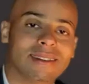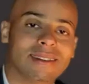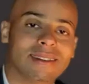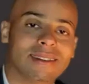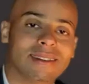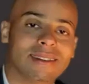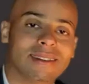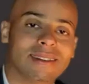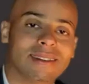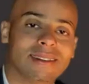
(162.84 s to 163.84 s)

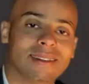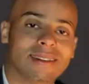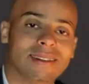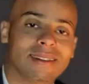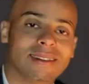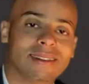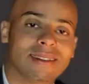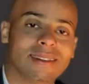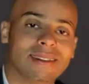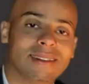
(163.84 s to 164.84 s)

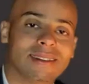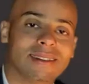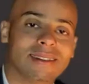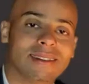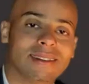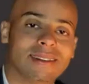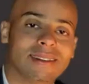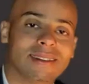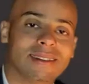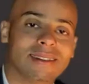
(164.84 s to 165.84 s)

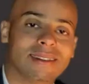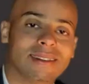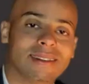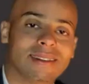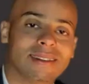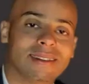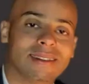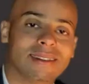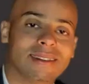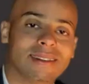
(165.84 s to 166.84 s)

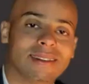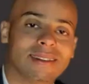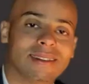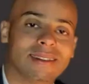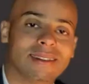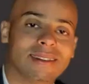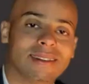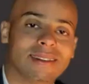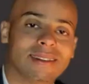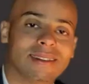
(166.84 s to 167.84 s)

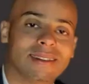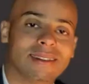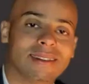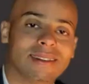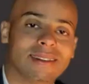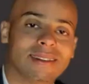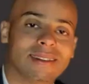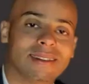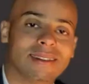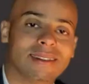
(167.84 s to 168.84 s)

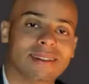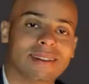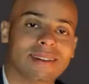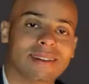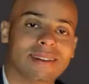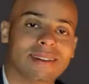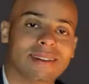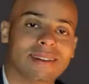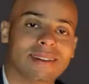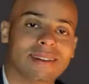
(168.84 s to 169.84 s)

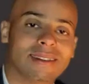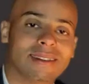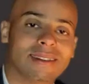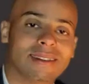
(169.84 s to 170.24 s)
The face doesn't move, so there is nothing to read.